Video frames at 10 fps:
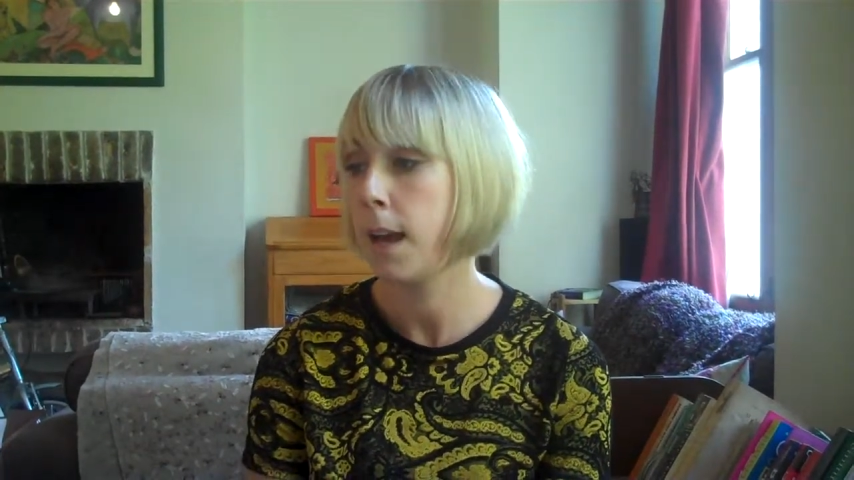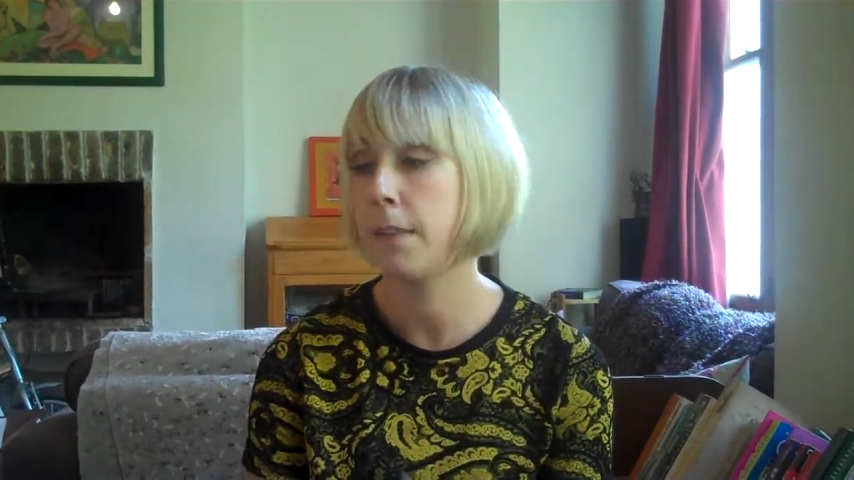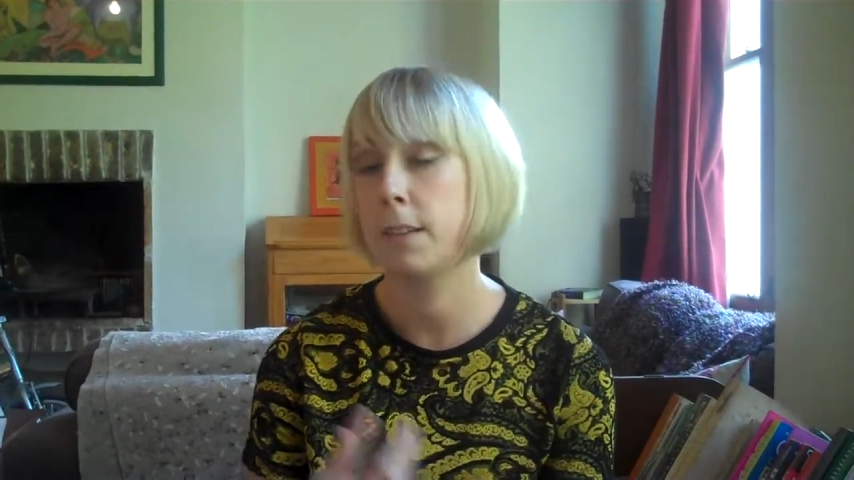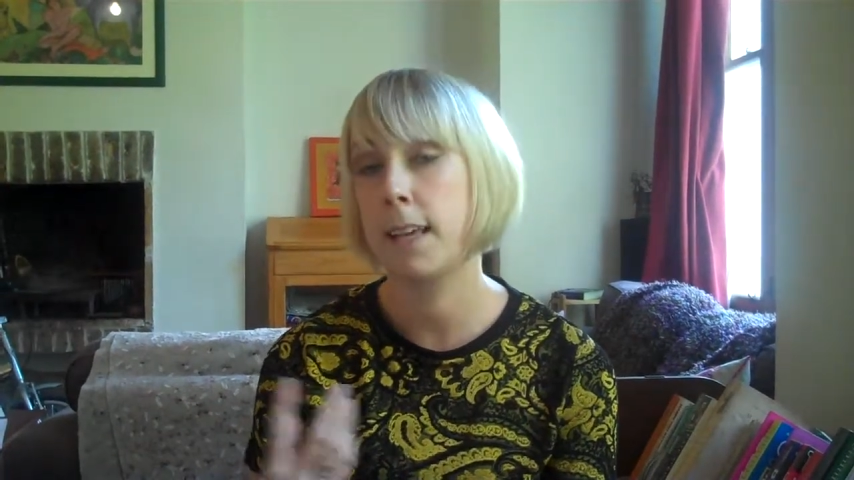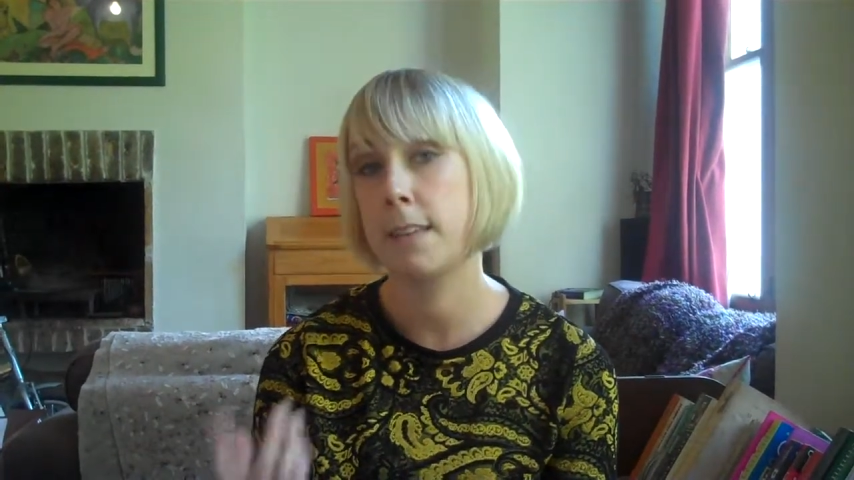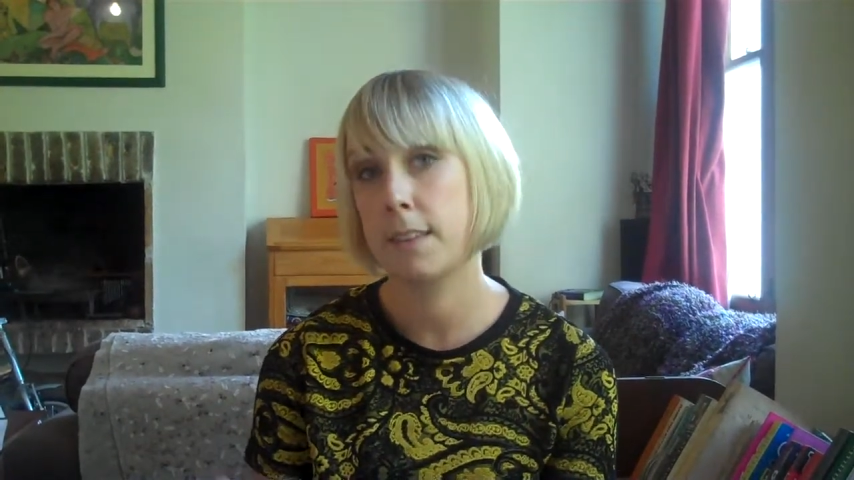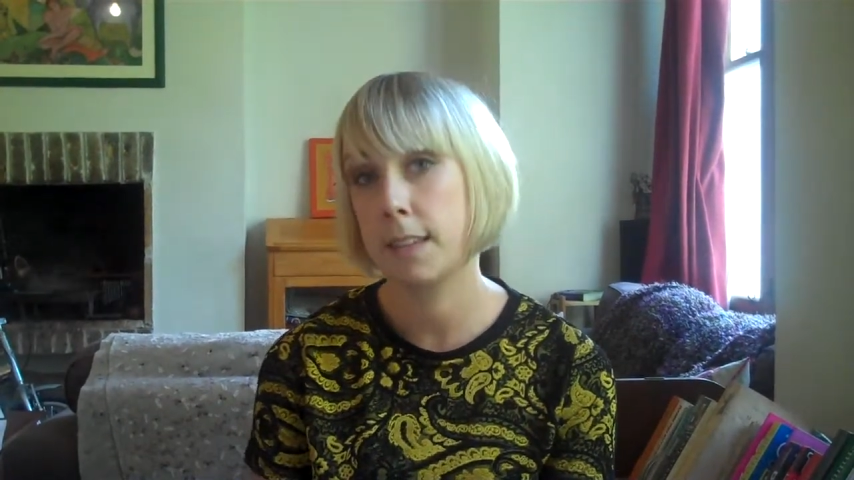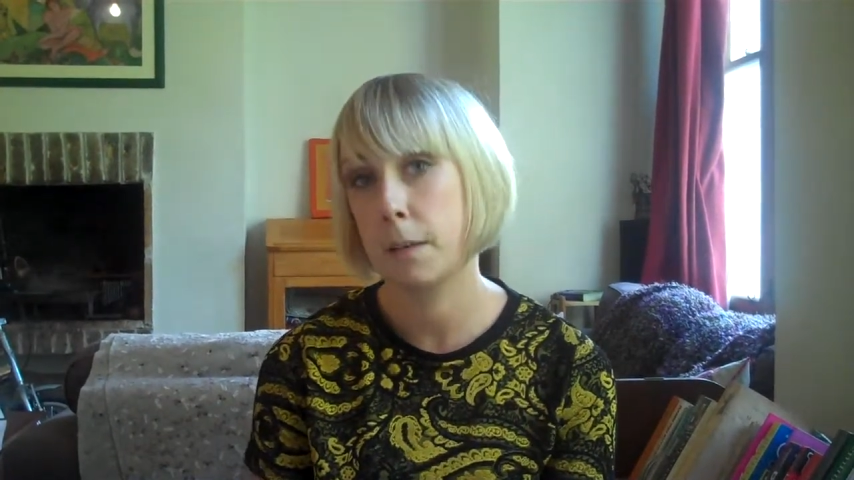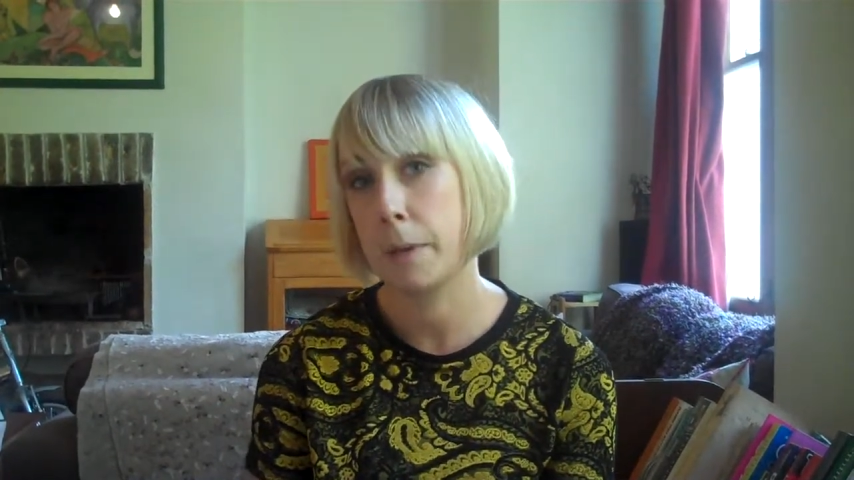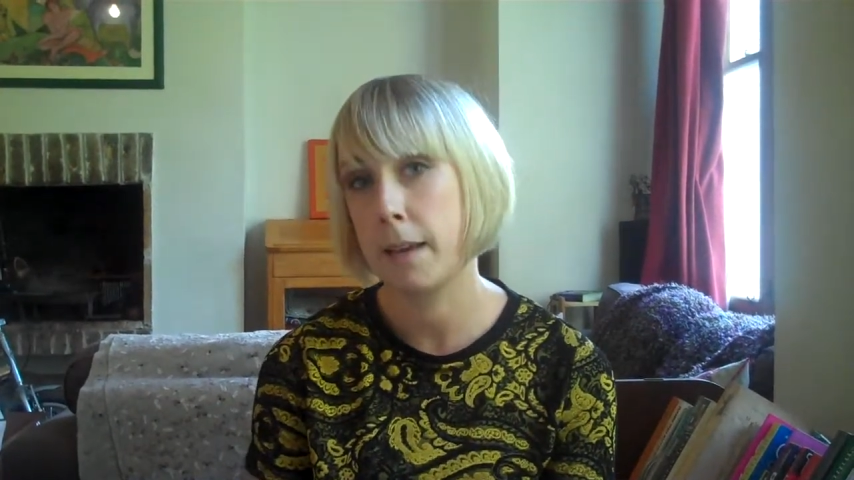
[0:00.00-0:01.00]
And again,
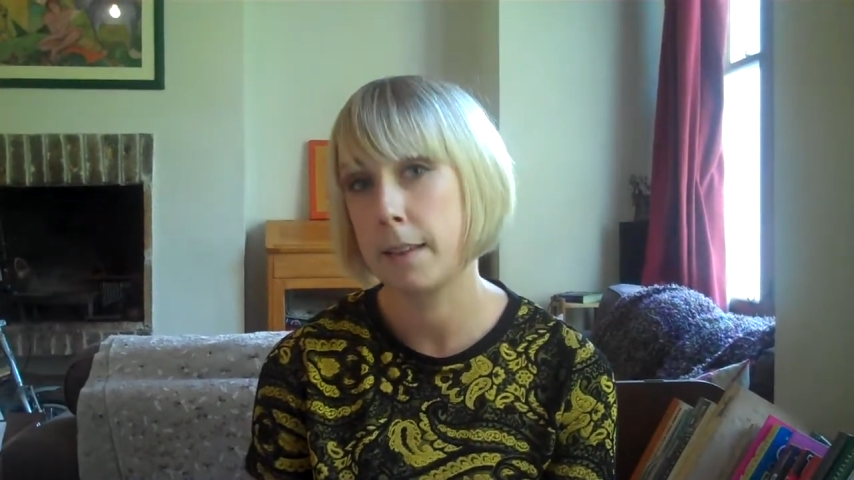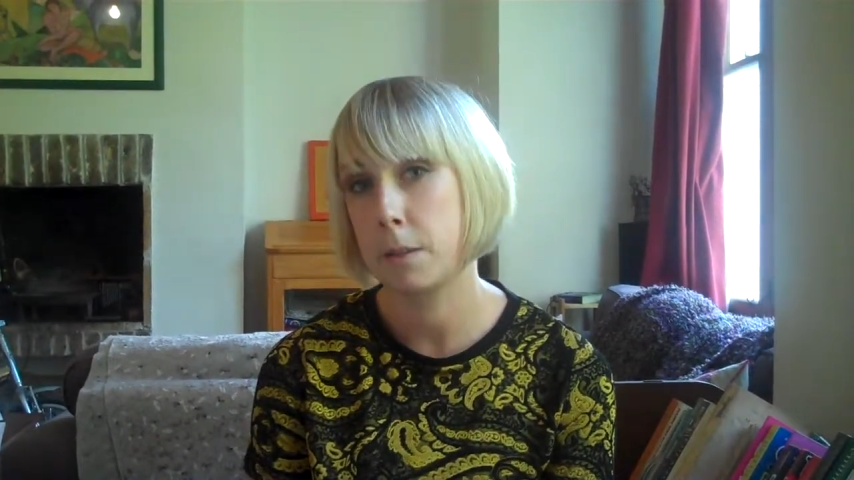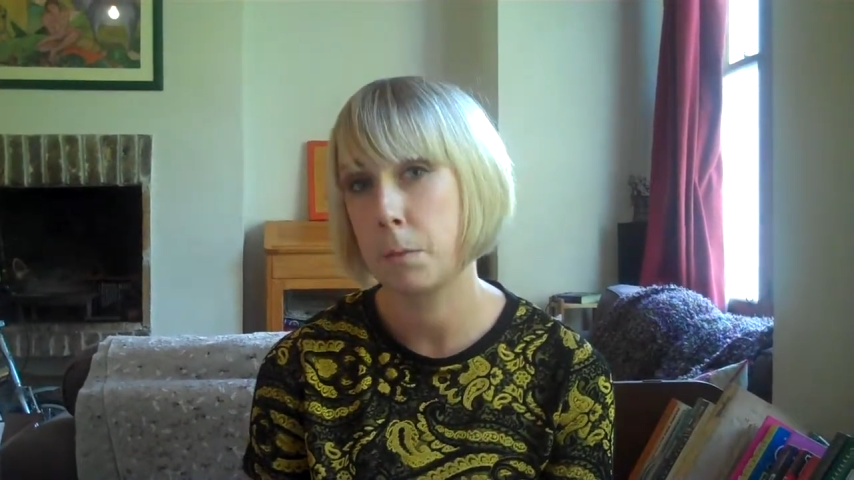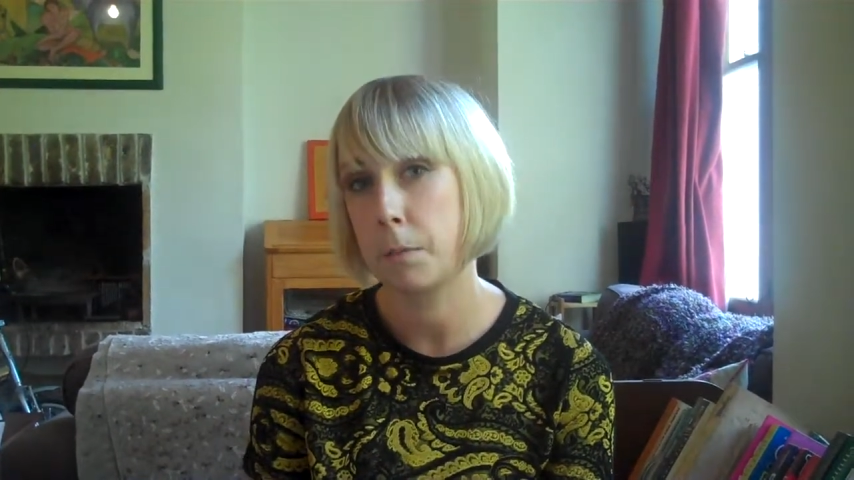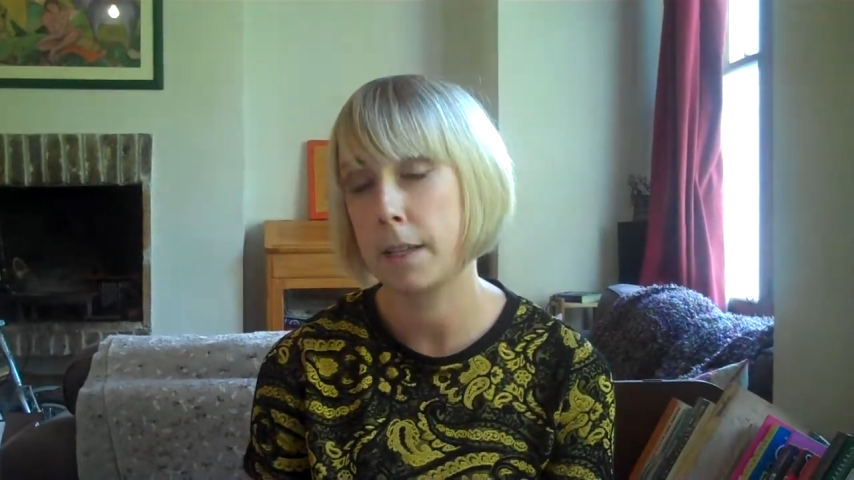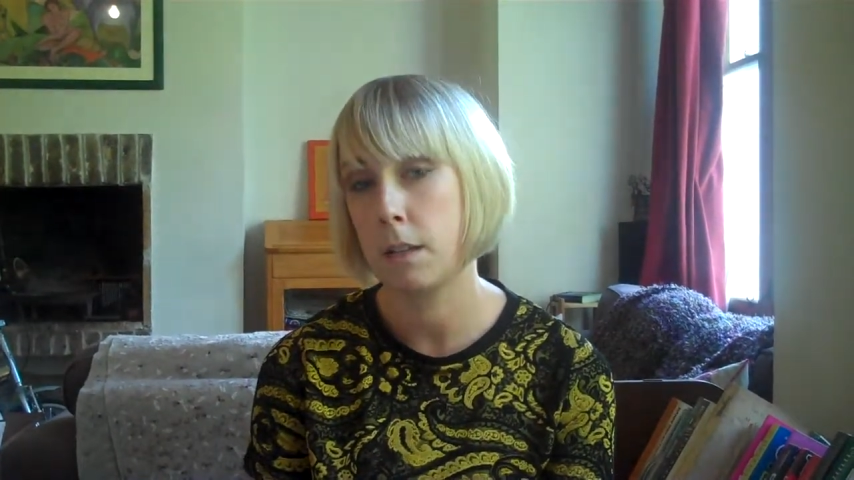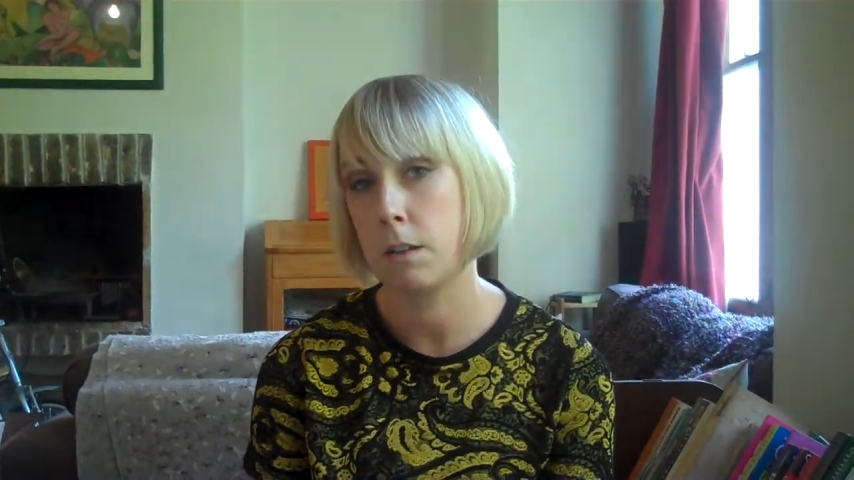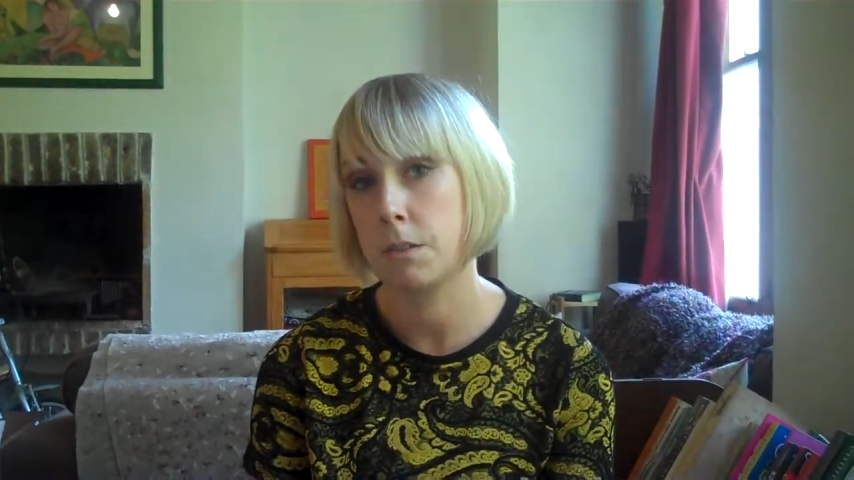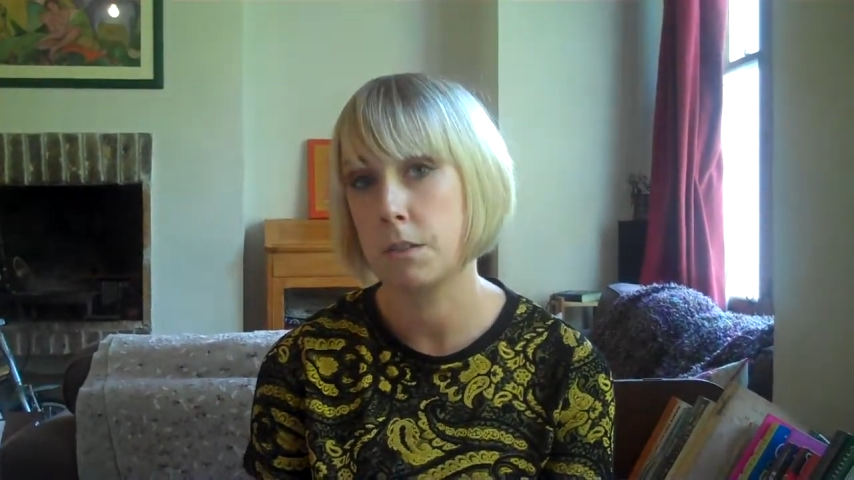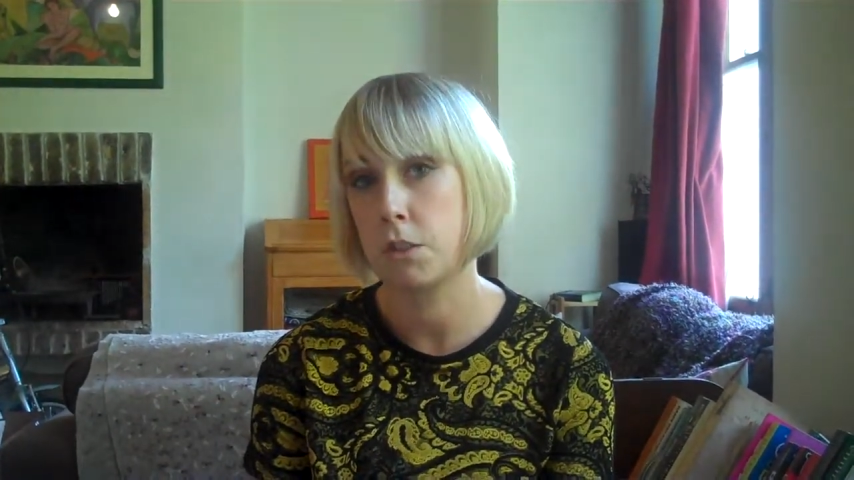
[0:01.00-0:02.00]
thinking about how these might be
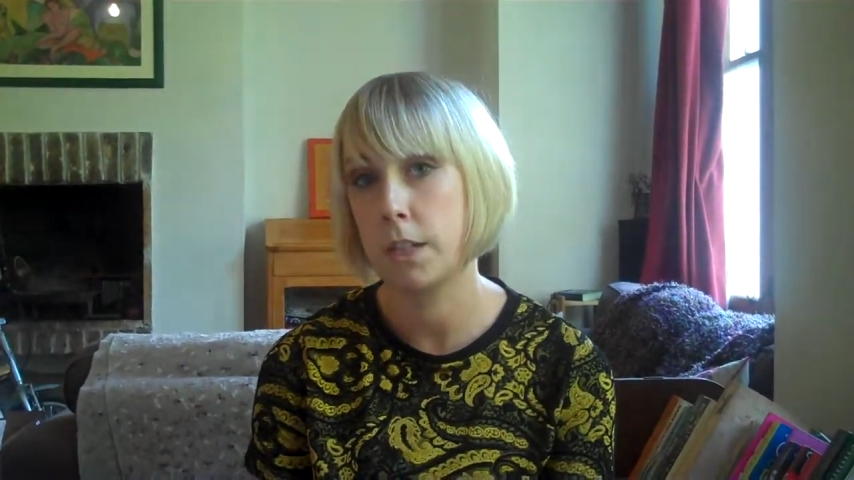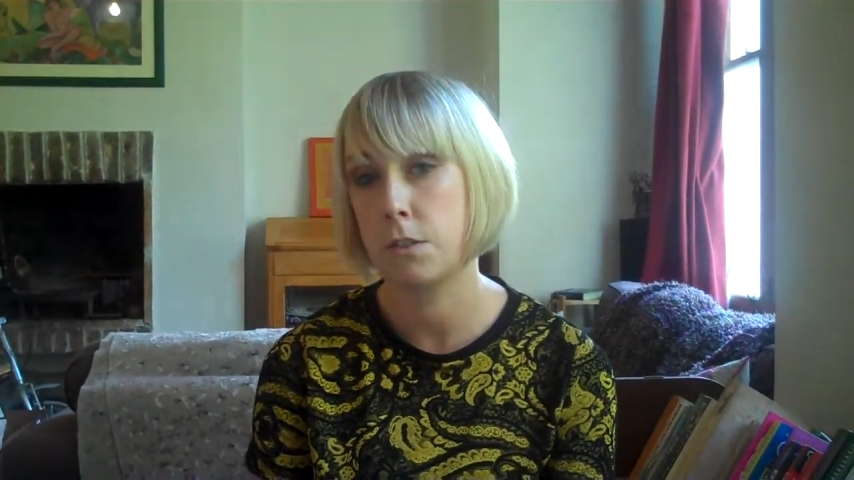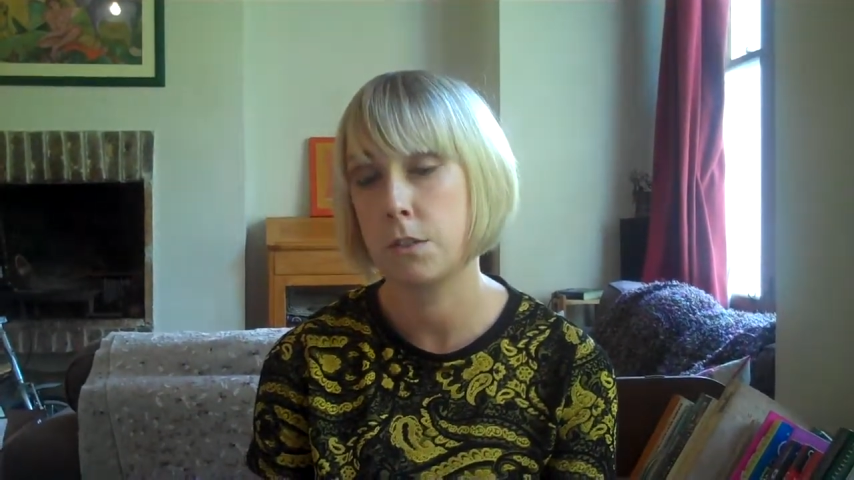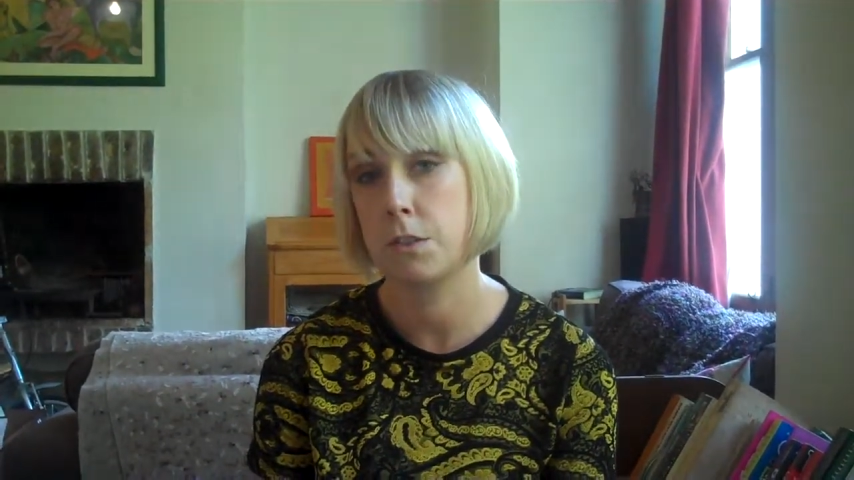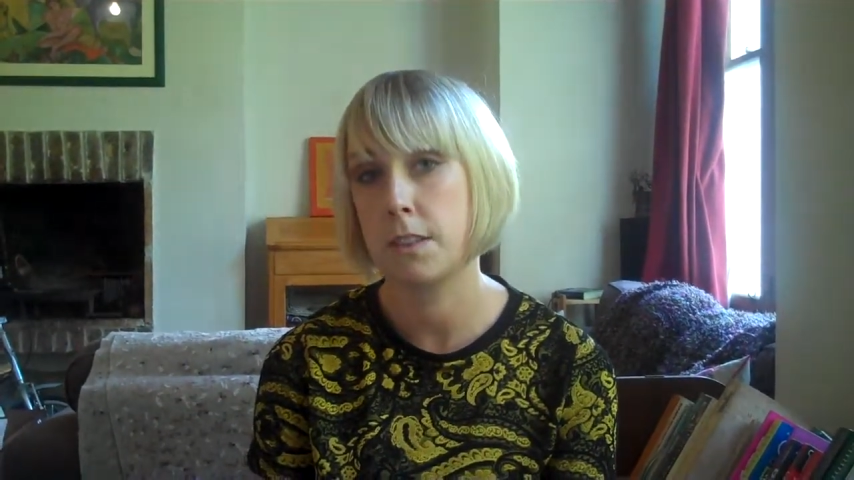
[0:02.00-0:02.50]
classed and gendered,